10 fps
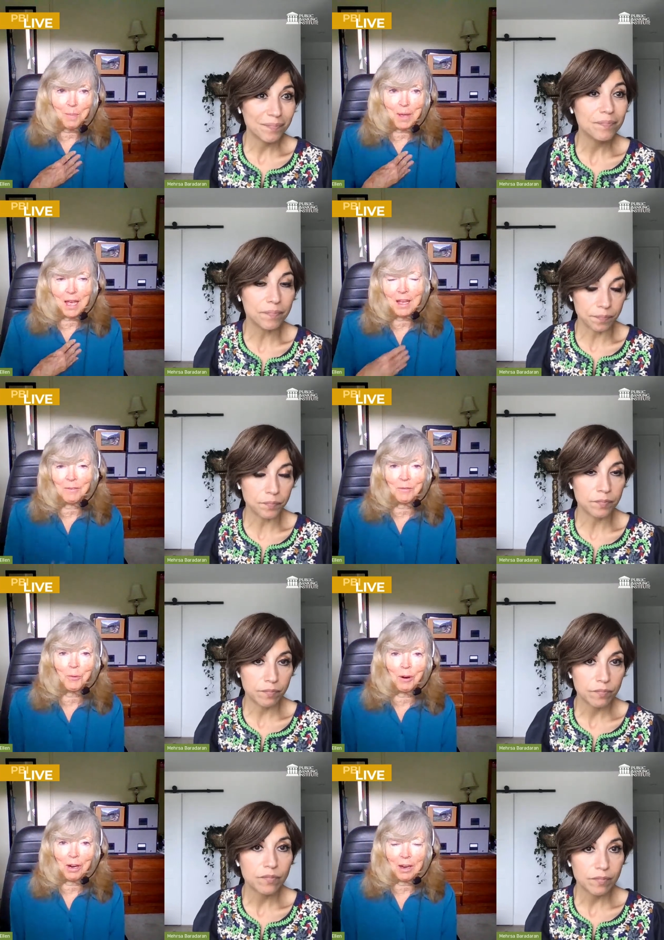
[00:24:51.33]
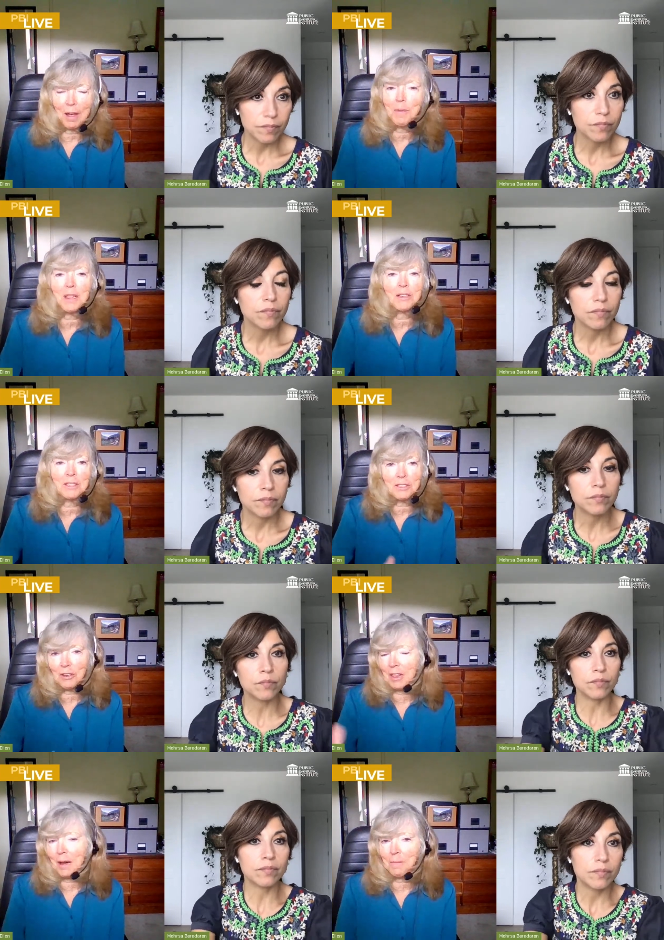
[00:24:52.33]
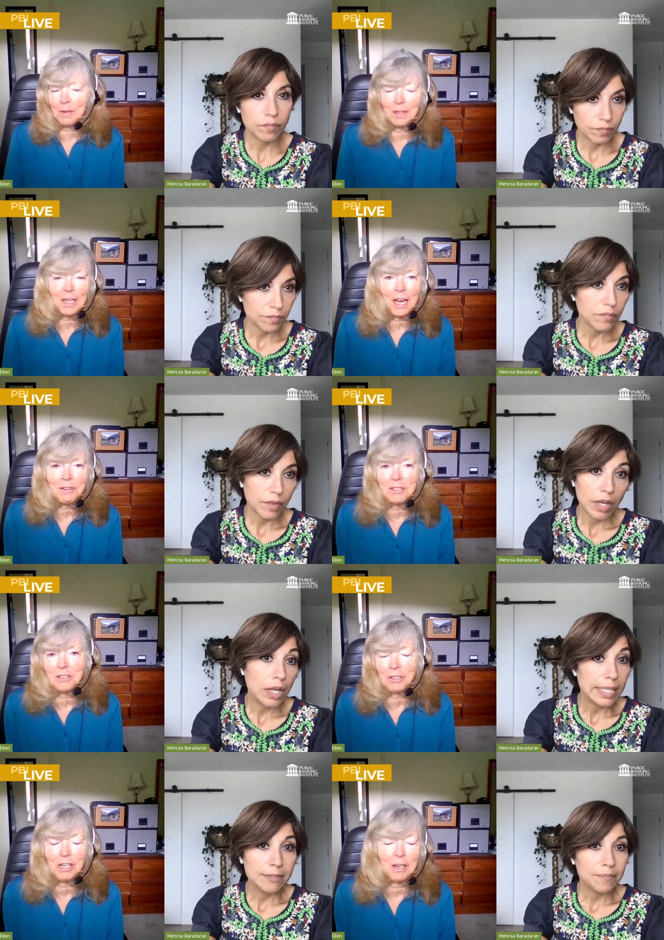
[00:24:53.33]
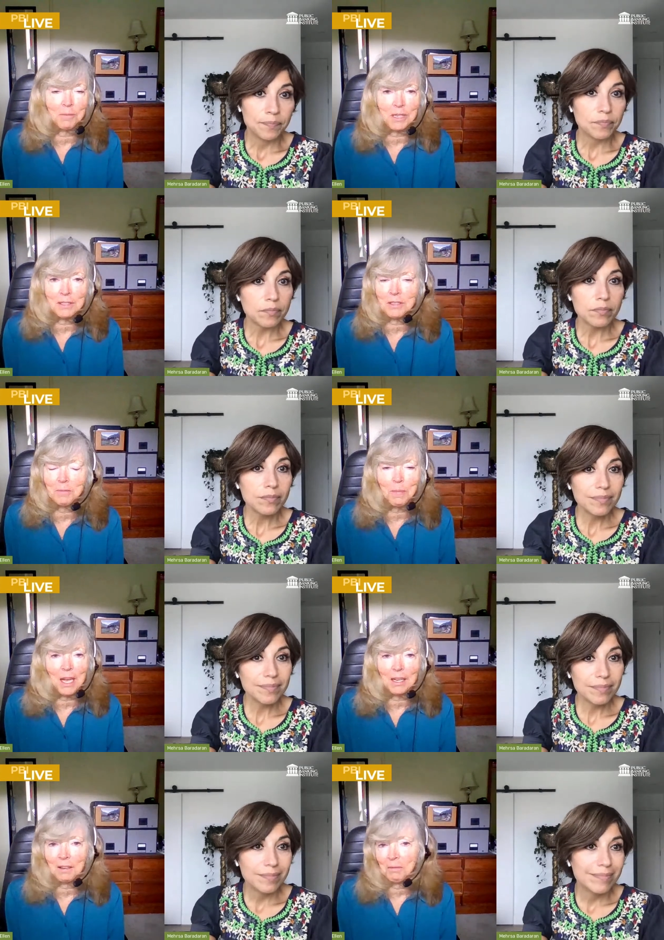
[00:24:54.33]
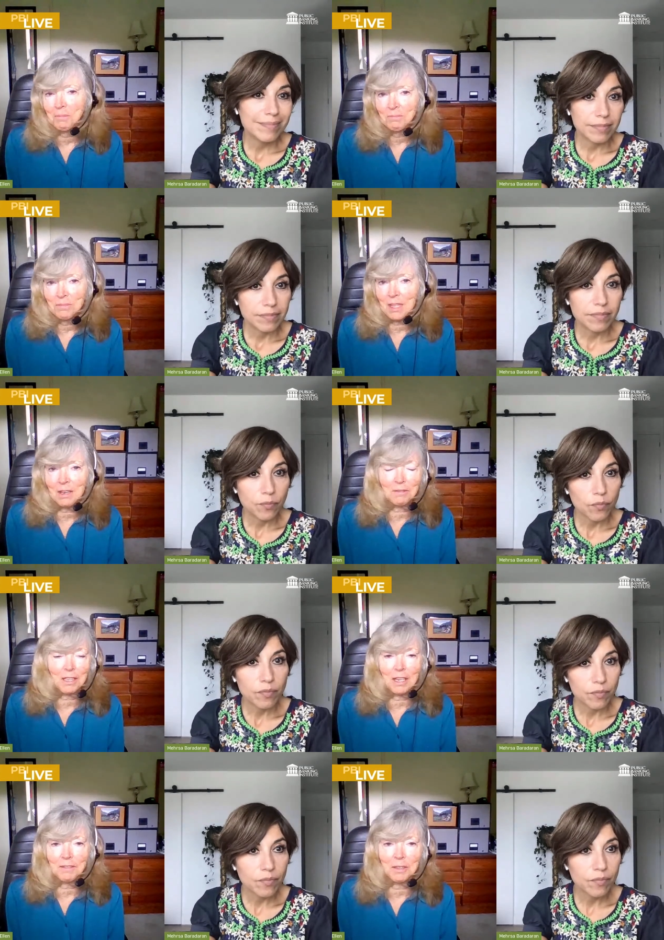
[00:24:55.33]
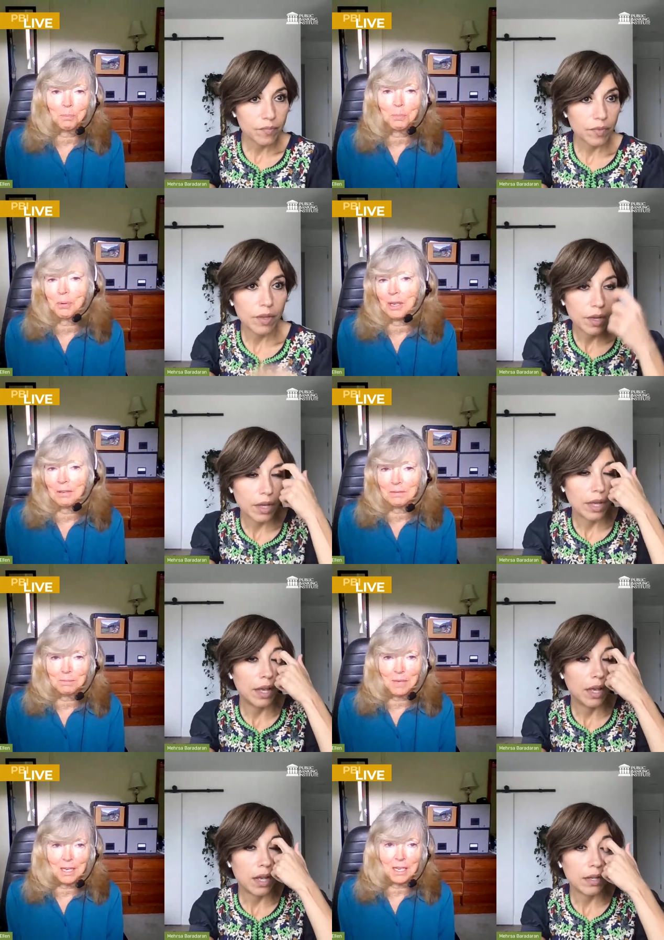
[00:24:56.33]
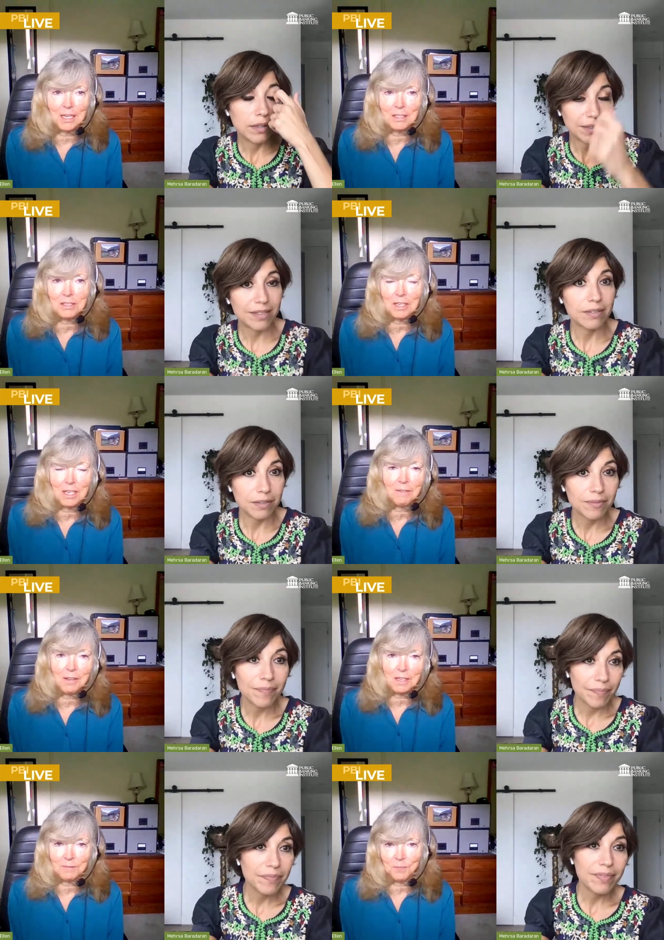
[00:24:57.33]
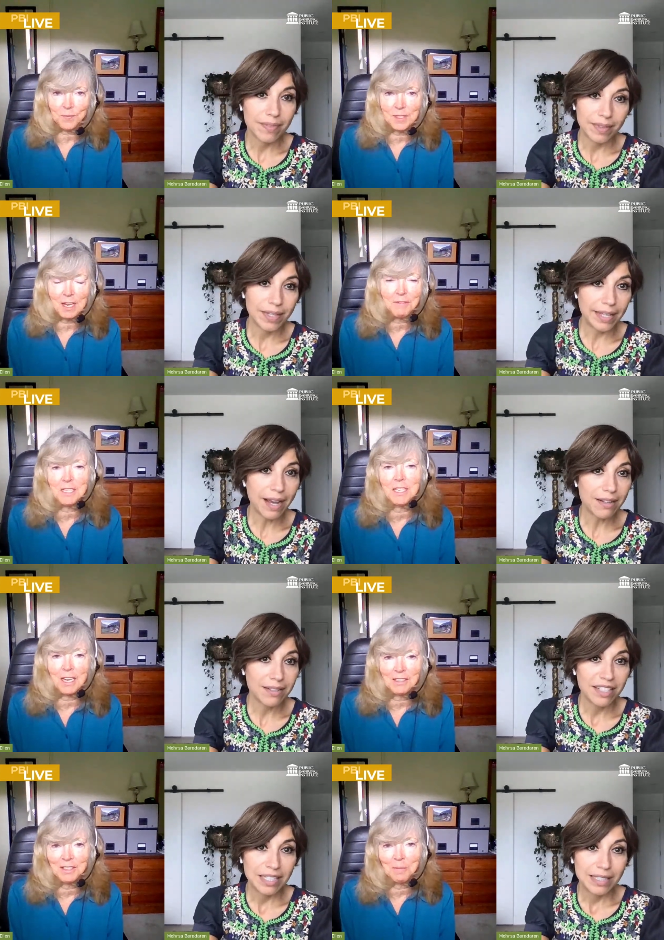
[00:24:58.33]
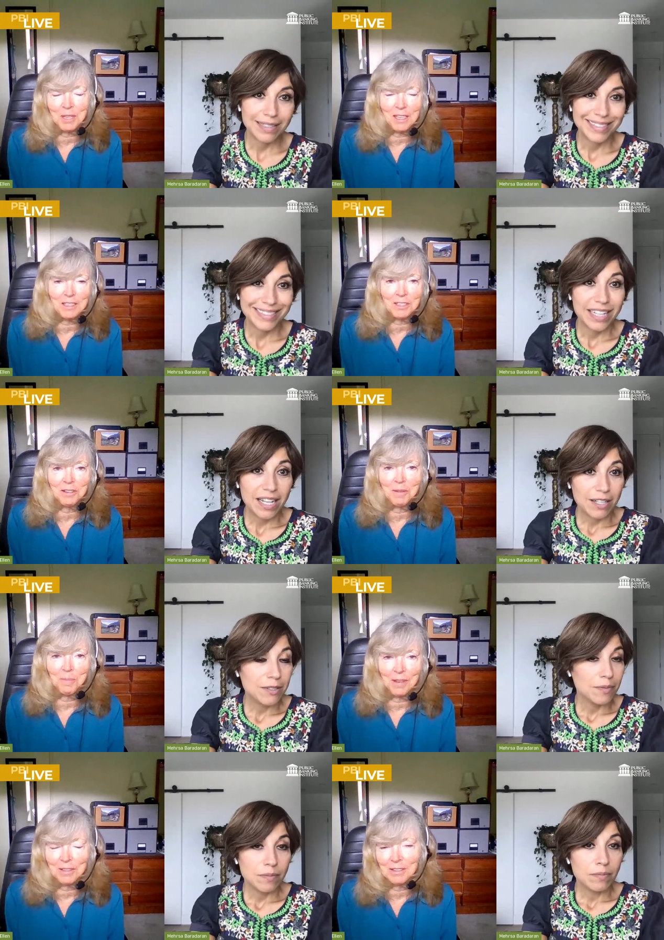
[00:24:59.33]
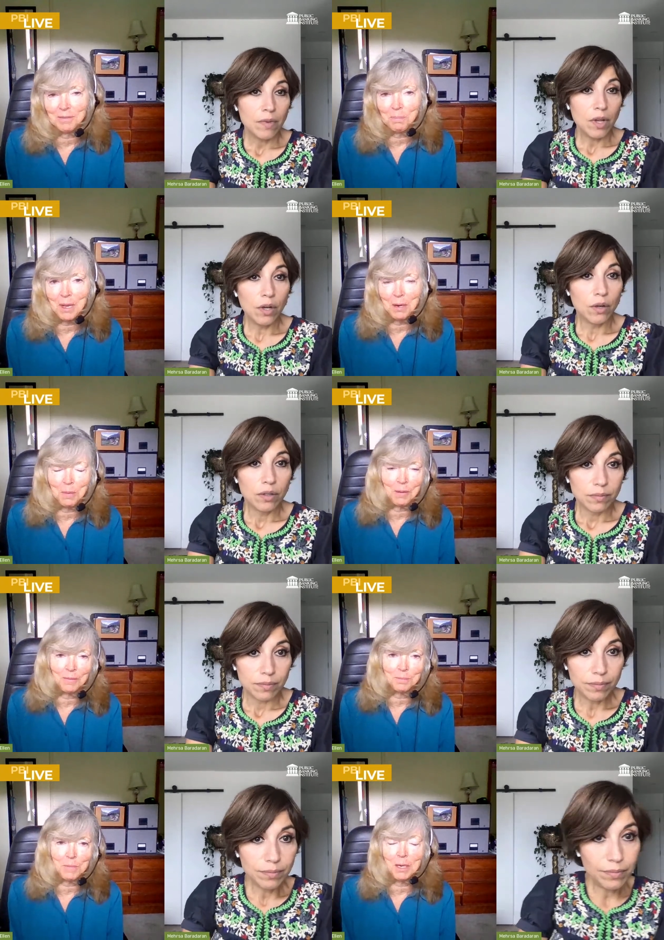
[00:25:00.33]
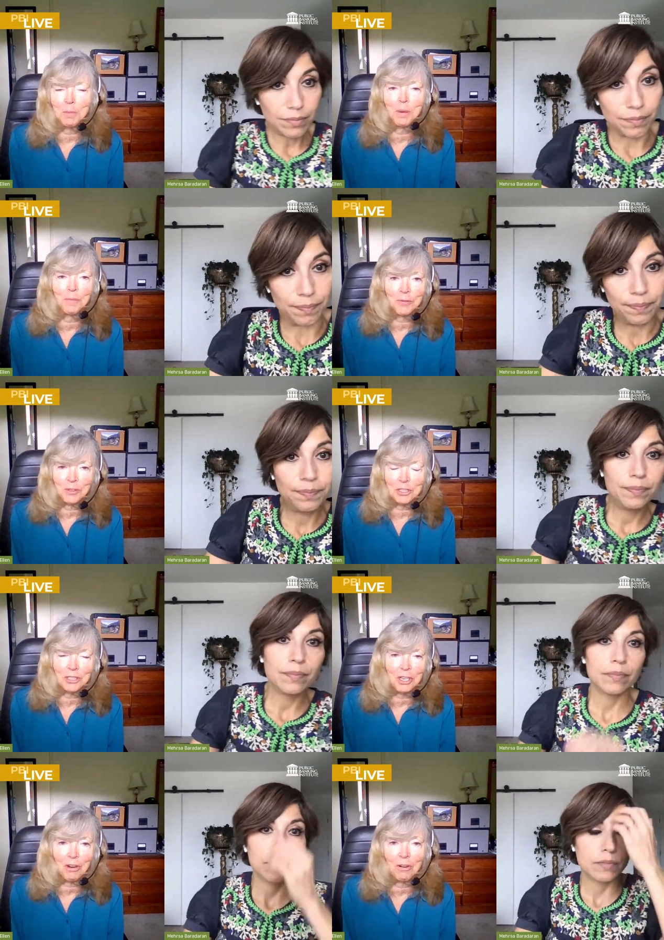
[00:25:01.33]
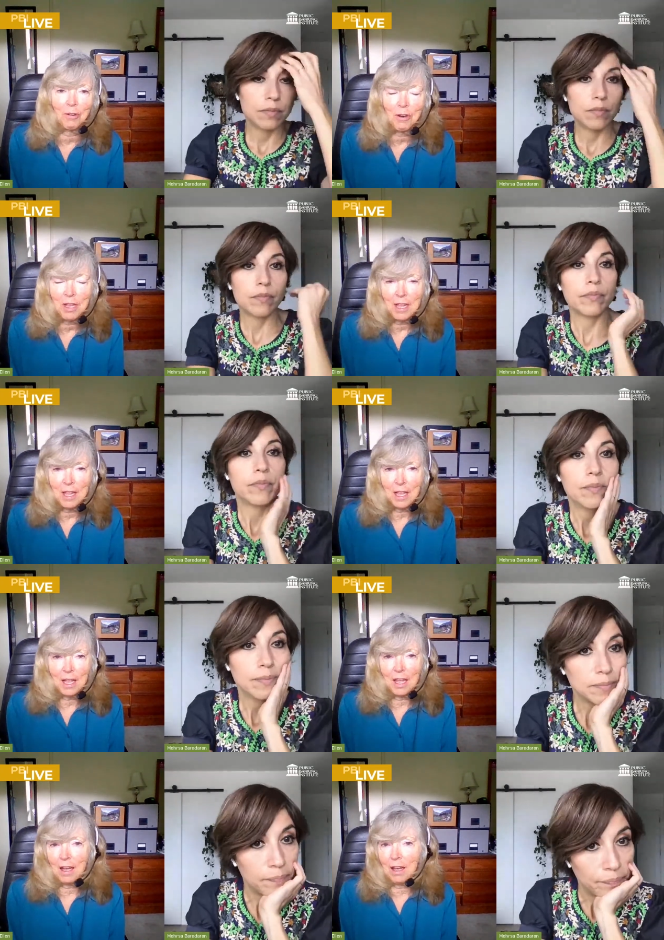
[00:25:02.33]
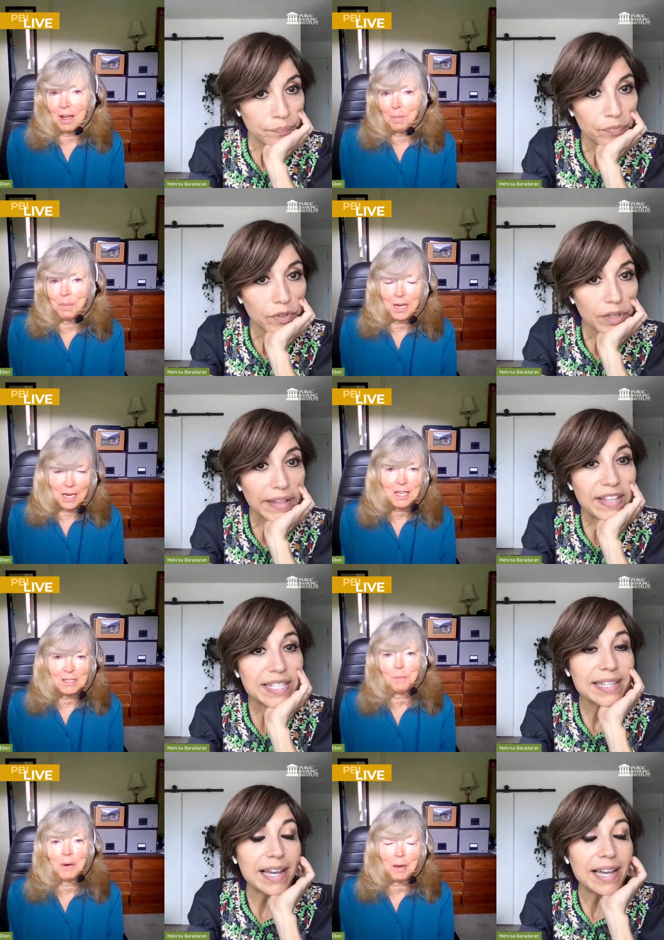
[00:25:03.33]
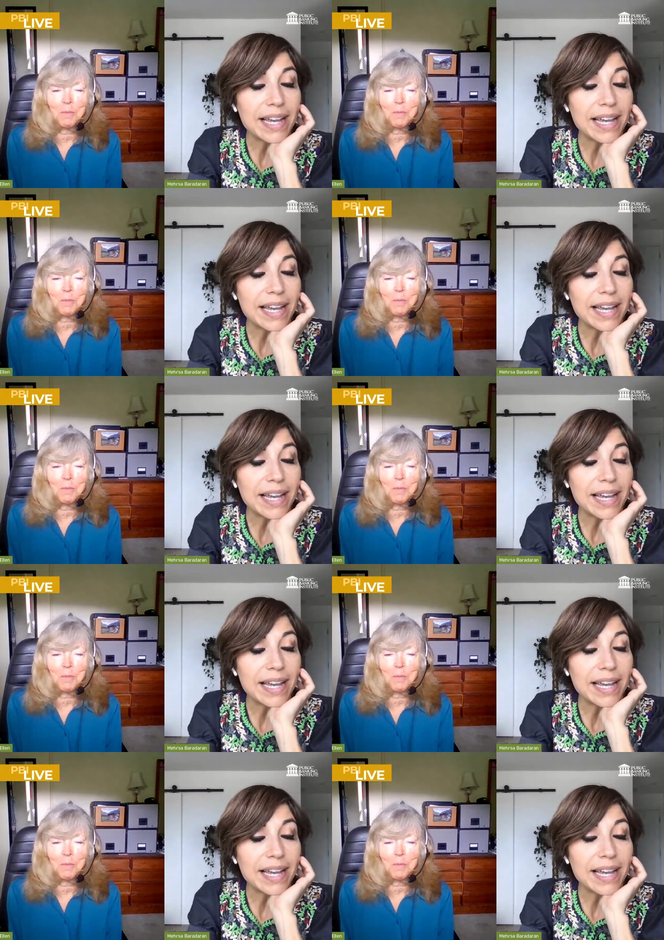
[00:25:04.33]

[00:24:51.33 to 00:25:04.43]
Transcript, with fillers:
Speaker 1: paying mm-hmm. for, I mean, the, so mm-hmm. that allows the drug companies to make, they don't really have to put money into even safety yeah. tests. I mean, they do a, a minimum minimum for show, mm-hmm. uh, but it is about